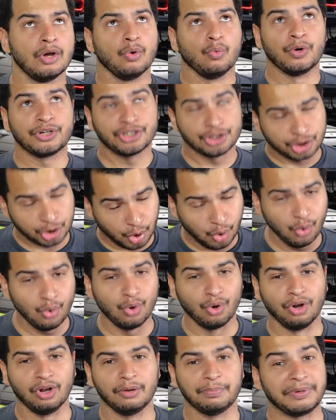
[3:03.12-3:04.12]
which is
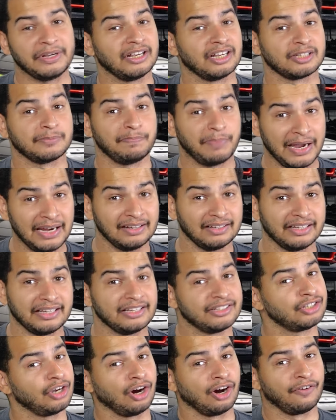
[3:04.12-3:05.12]
cool because
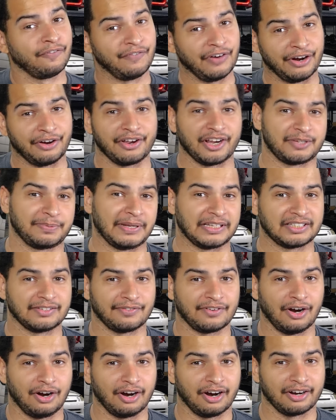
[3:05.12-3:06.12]
Bentleys are very
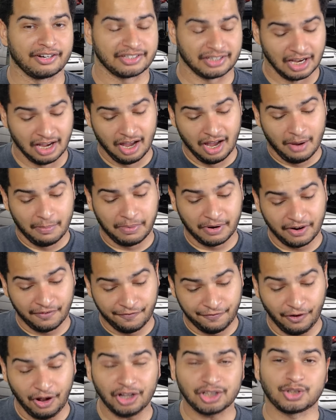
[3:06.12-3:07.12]
expensive cars, but a
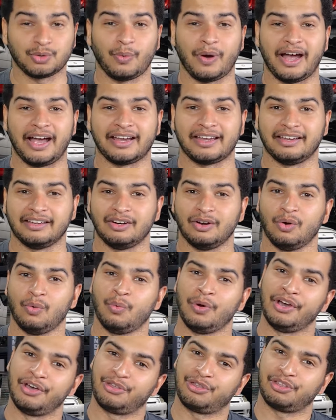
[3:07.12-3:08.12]
Volkswagen
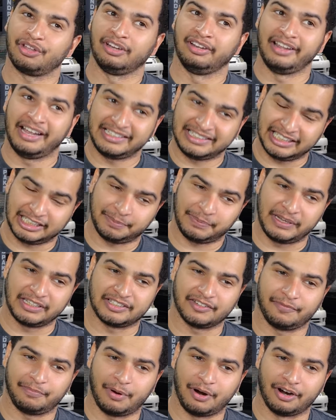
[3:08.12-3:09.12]
with less
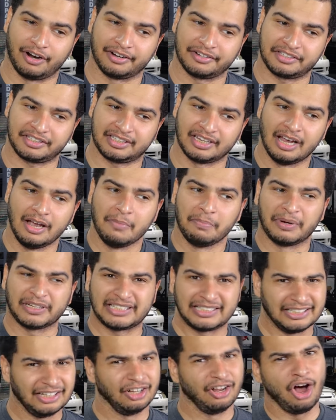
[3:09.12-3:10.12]
expensive parts, but
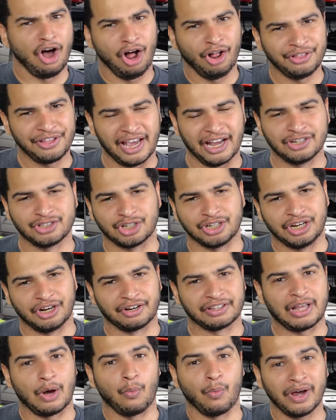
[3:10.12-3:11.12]
still all the
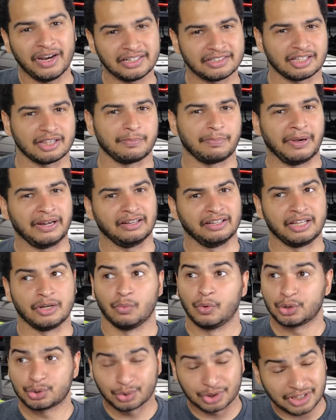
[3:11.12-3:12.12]
engineering that went into the Bentley,
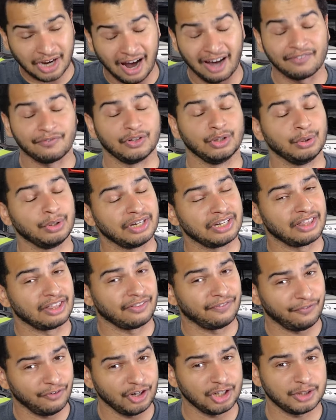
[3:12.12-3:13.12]
which was convoluted
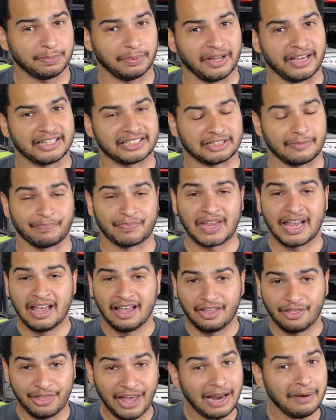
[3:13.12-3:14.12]
in the first place,
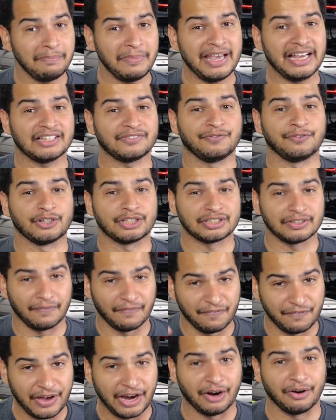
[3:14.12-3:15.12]
that makes for
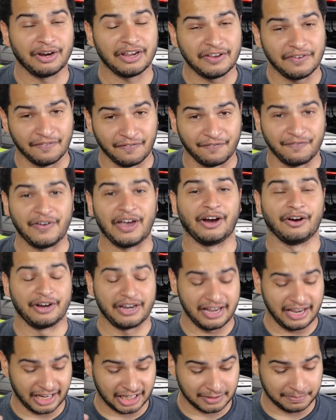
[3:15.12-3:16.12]
some very,
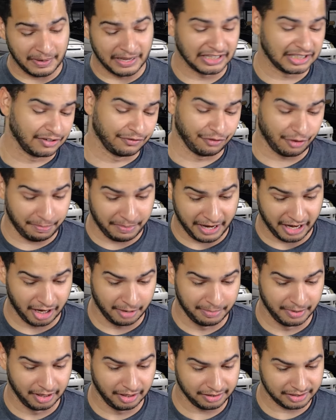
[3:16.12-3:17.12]
very expensive repair
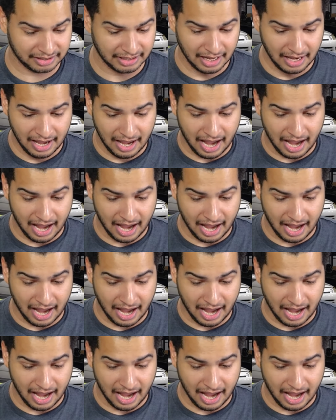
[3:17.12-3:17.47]
bills.